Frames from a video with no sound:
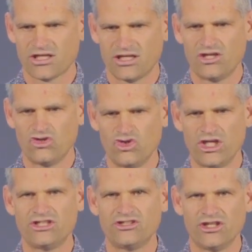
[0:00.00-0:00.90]
you
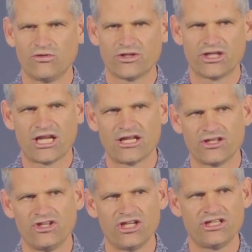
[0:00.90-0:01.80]
need to deal with it, and I
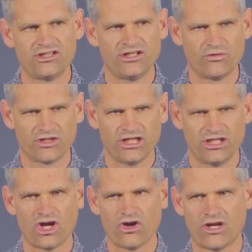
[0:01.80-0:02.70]
think you need to deal with it in
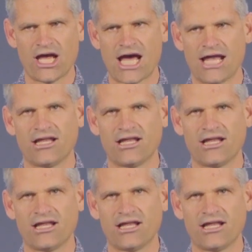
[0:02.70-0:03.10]
your own heart.